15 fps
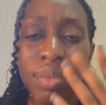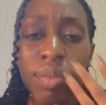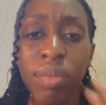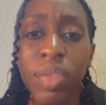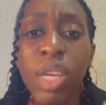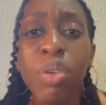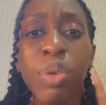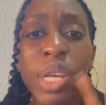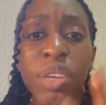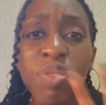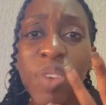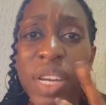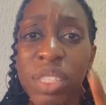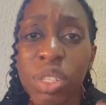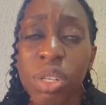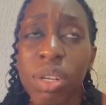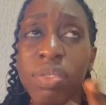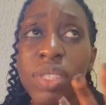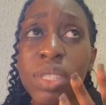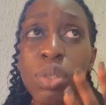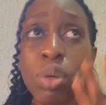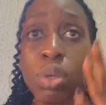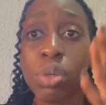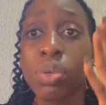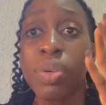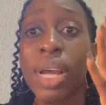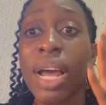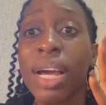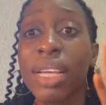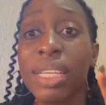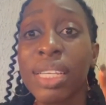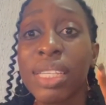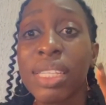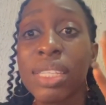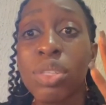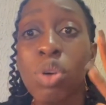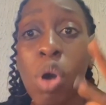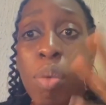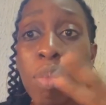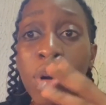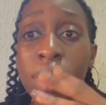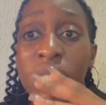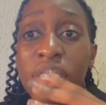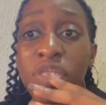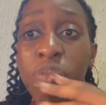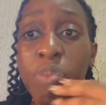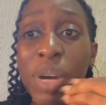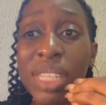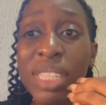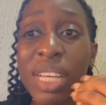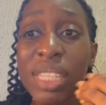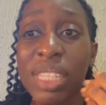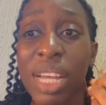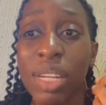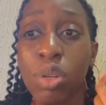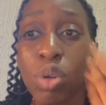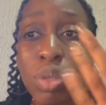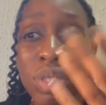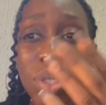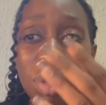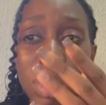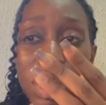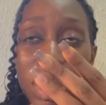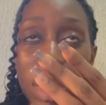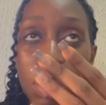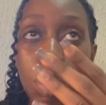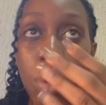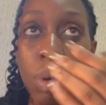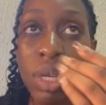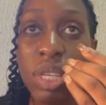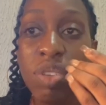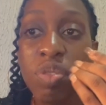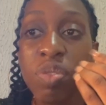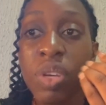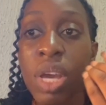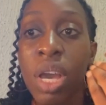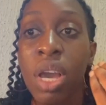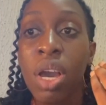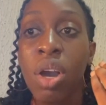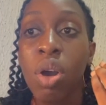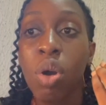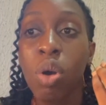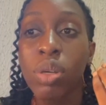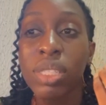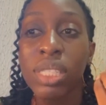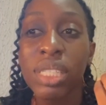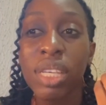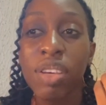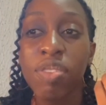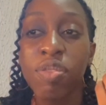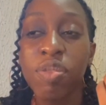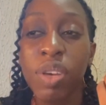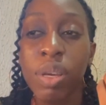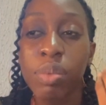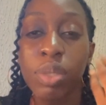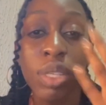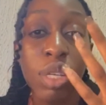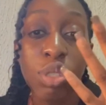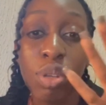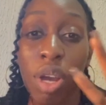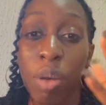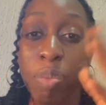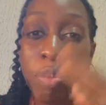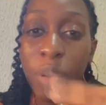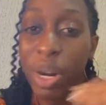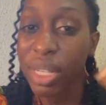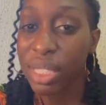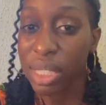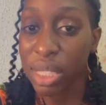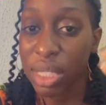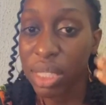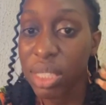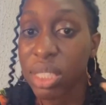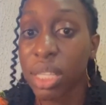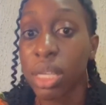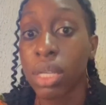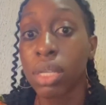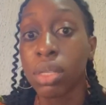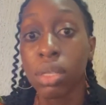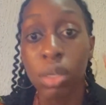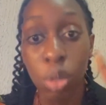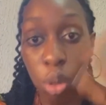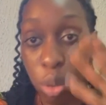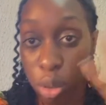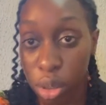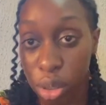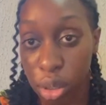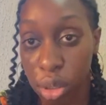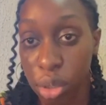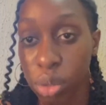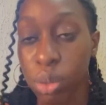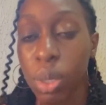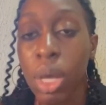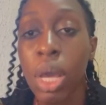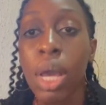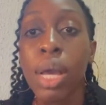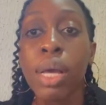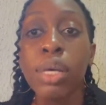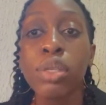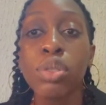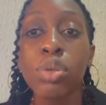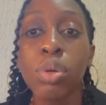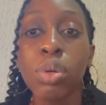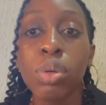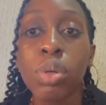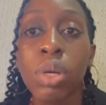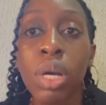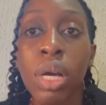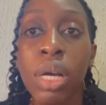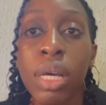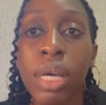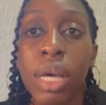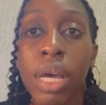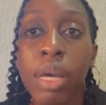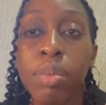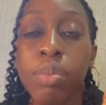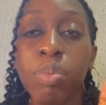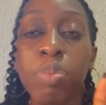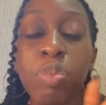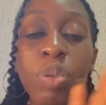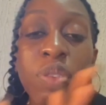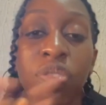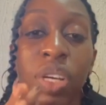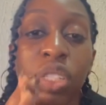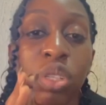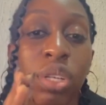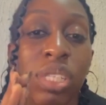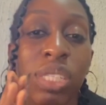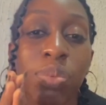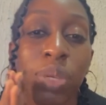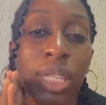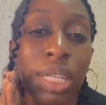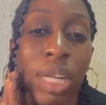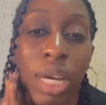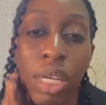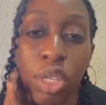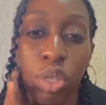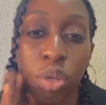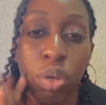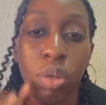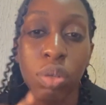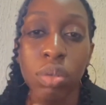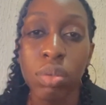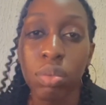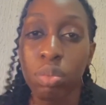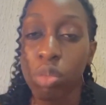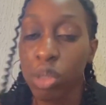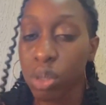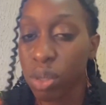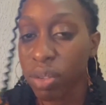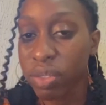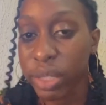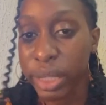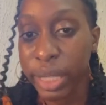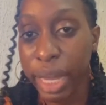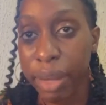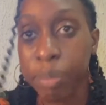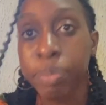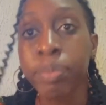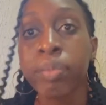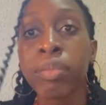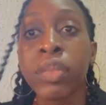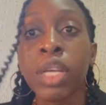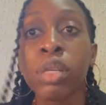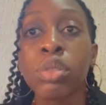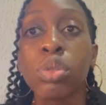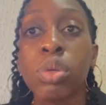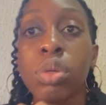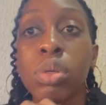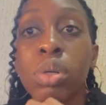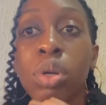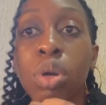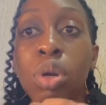reinfection of this gonorrhea is common if partners are not treated or if unsafe sexual practices they continue. So prevention is better than cure most of the time. So